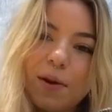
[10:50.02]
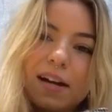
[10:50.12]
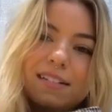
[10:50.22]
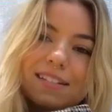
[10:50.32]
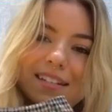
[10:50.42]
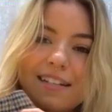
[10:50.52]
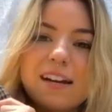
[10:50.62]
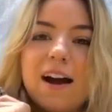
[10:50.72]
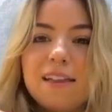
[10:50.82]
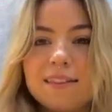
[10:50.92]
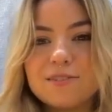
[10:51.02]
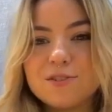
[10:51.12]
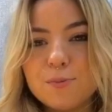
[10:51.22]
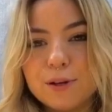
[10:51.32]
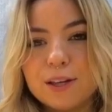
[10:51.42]
But yeah, they're
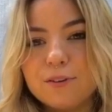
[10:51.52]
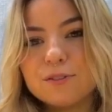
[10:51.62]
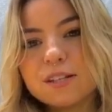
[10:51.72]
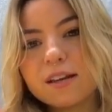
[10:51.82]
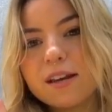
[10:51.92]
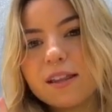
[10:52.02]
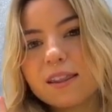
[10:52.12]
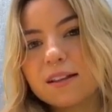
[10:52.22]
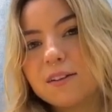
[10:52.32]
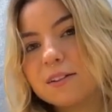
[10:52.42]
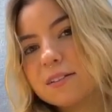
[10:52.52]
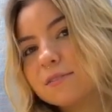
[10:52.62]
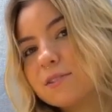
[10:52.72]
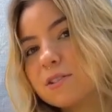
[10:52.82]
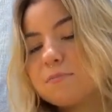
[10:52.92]
super cute. They look
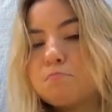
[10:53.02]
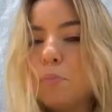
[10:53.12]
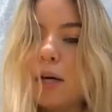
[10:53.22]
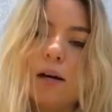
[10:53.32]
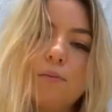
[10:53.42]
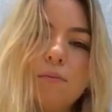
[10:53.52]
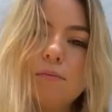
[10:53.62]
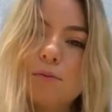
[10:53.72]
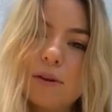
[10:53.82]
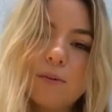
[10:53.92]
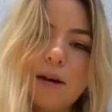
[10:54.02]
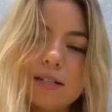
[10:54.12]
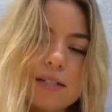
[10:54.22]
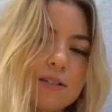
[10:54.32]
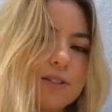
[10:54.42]
just bomb with a
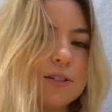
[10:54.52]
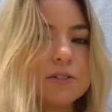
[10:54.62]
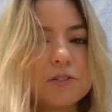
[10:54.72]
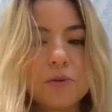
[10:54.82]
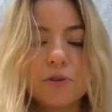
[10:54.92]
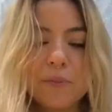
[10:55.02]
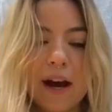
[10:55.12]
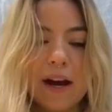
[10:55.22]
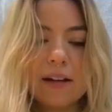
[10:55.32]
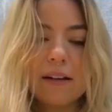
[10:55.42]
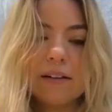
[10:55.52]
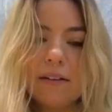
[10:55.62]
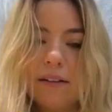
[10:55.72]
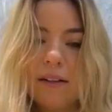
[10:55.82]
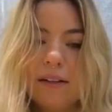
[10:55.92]
white t-shirt, shoulder bag,
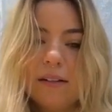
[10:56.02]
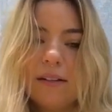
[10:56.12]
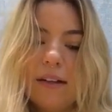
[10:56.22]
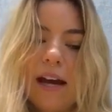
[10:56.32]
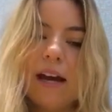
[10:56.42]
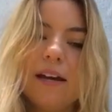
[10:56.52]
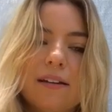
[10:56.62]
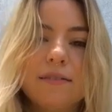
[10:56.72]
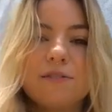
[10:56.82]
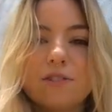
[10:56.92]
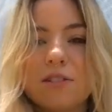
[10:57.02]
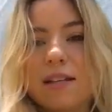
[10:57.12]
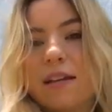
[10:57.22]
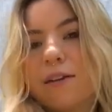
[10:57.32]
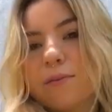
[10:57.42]
and just
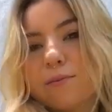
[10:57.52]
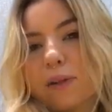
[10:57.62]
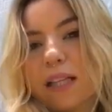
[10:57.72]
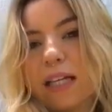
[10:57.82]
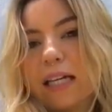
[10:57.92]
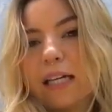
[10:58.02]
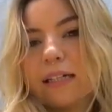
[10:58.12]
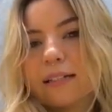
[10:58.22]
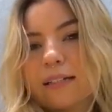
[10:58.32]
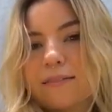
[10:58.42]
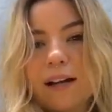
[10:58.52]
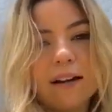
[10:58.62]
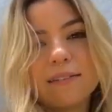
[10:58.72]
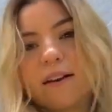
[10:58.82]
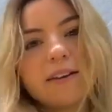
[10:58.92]
like a really
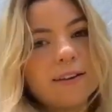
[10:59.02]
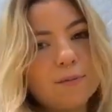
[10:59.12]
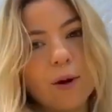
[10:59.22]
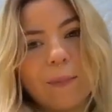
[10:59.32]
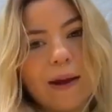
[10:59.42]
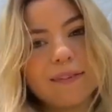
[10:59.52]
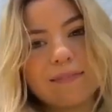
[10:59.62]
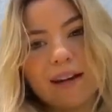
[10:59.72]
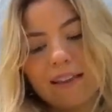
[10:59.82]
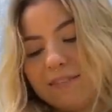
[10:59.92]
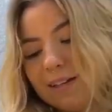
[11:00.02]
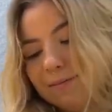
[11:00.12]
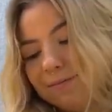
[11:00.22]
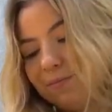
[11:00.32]
a cute moment. I love it.